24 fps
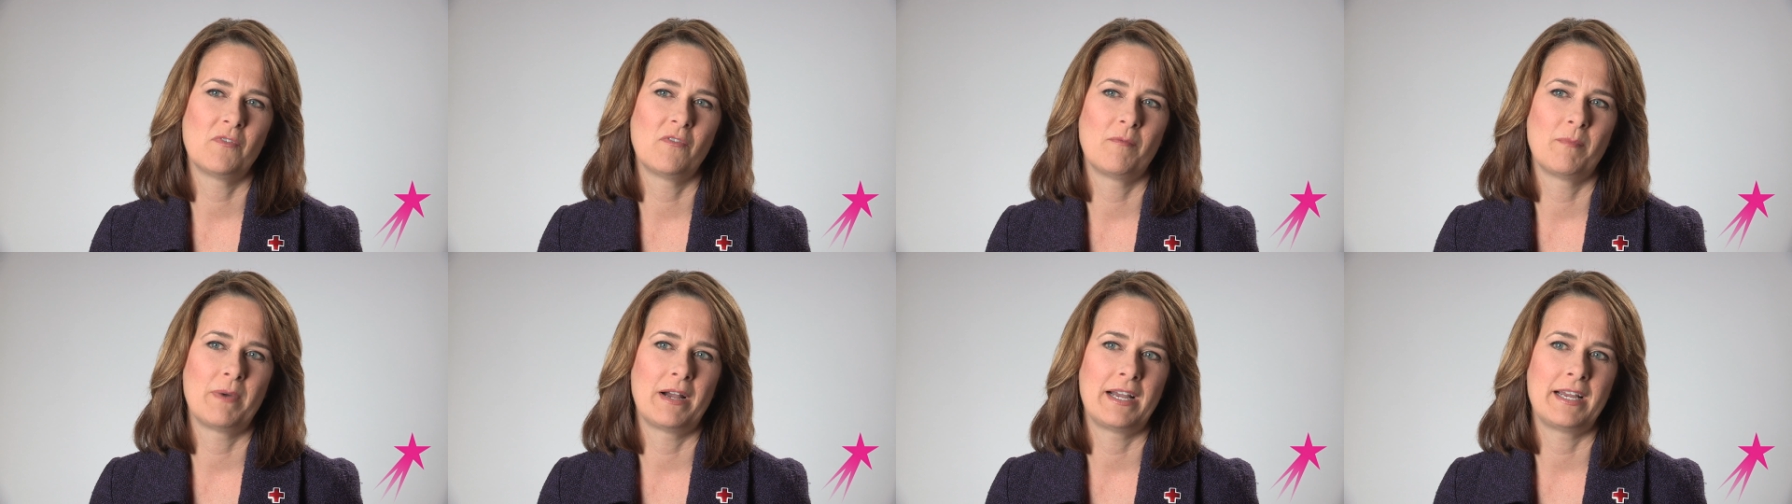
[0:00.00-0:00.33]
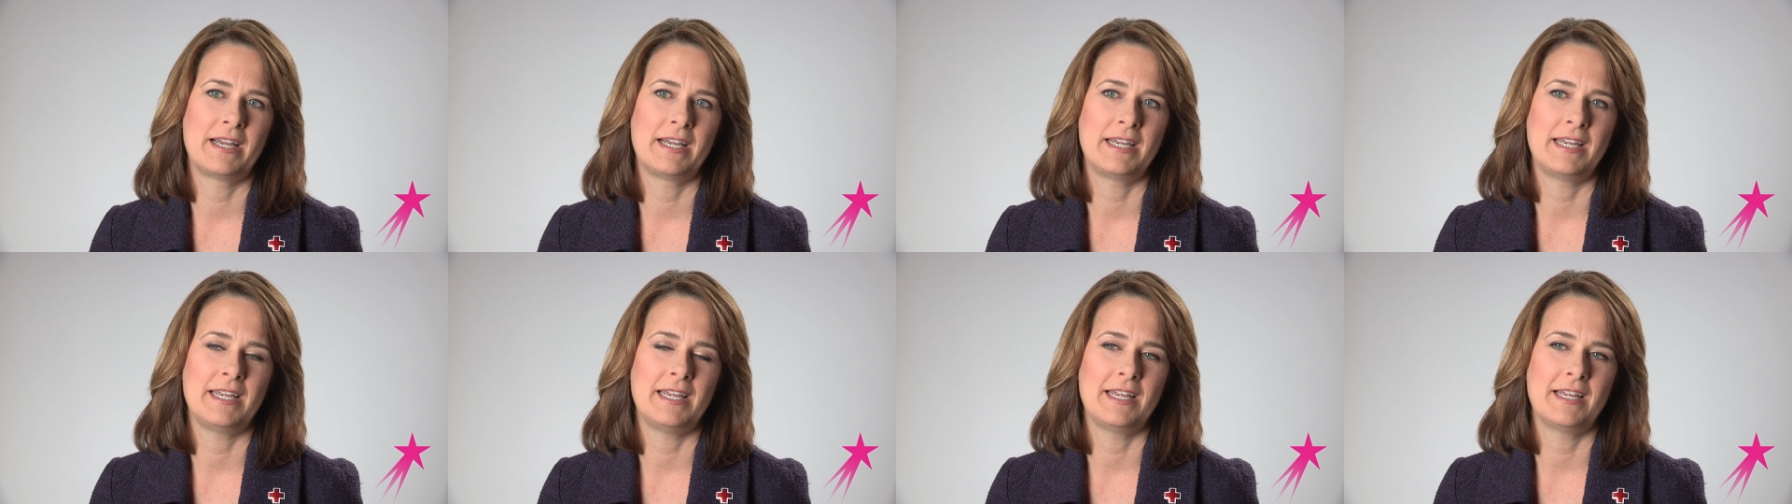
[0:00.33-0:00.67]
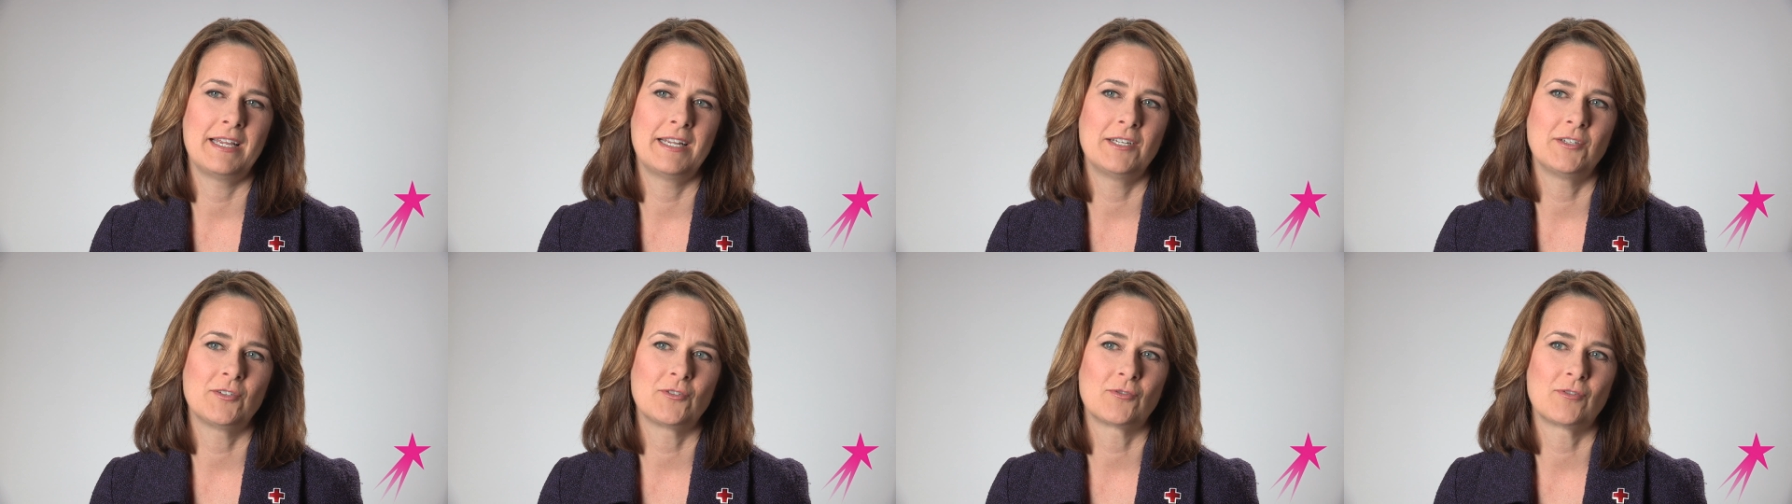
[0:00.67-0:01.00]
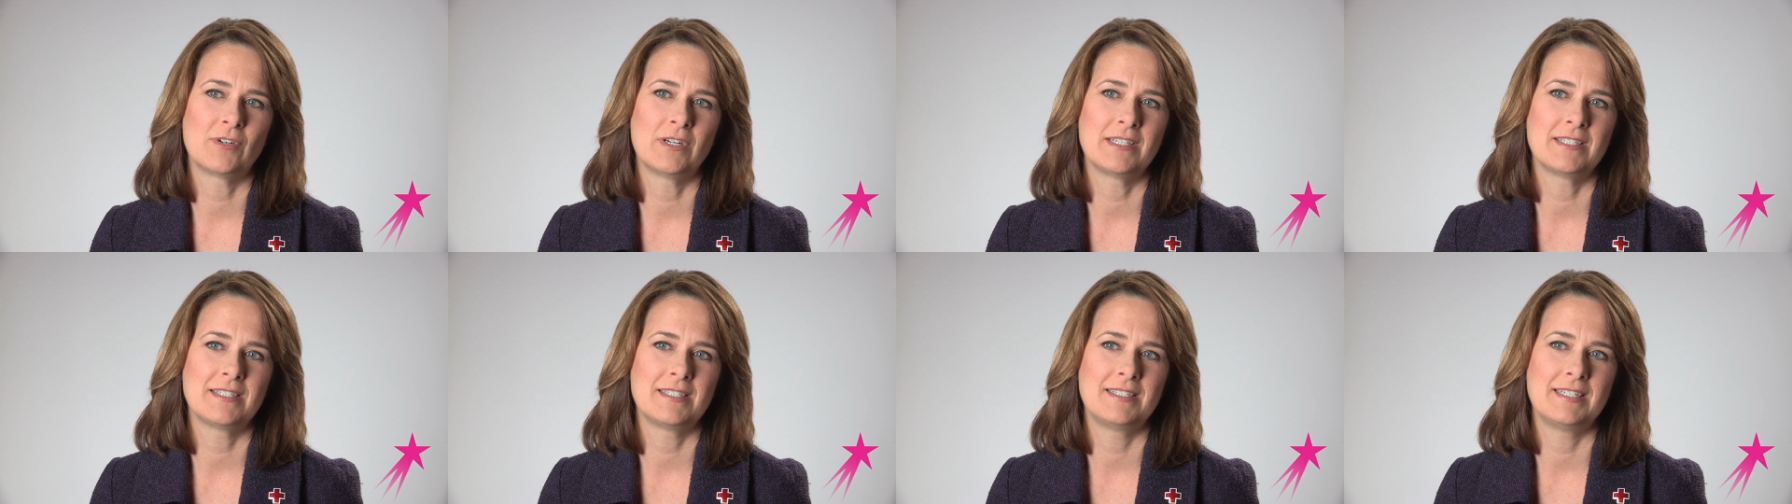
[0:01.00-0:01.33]
of my
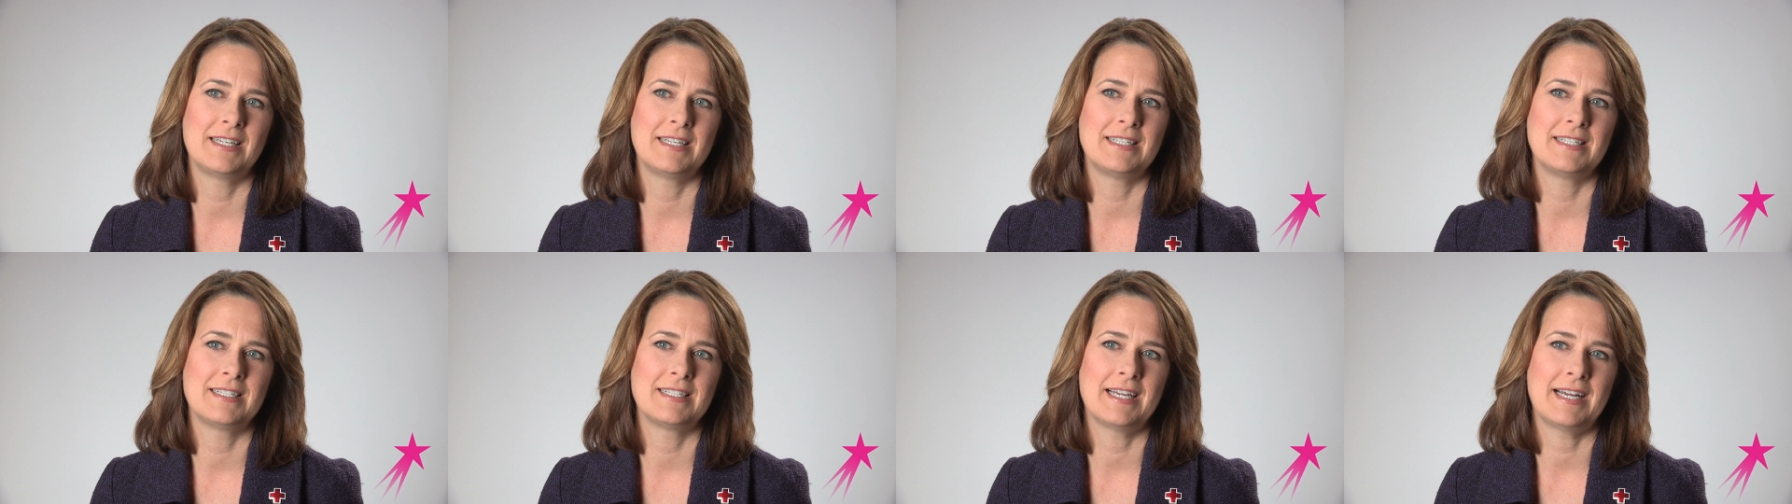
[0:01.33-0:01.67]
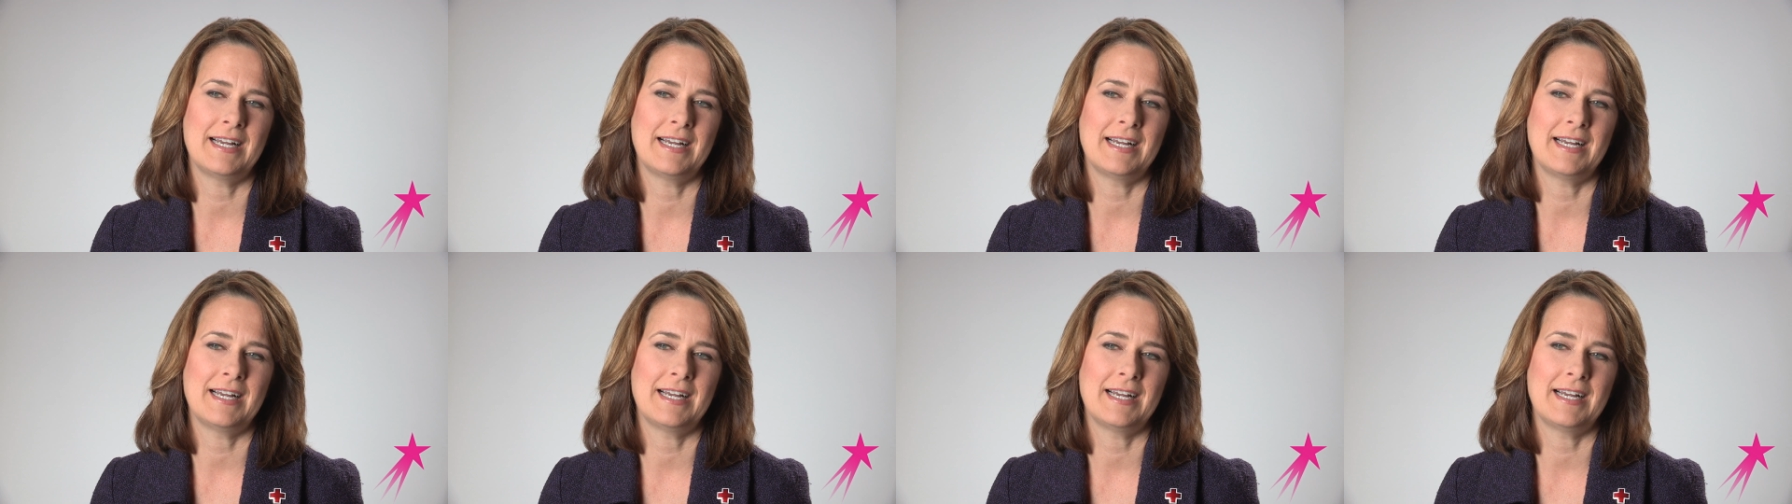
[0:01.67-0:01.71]
interest and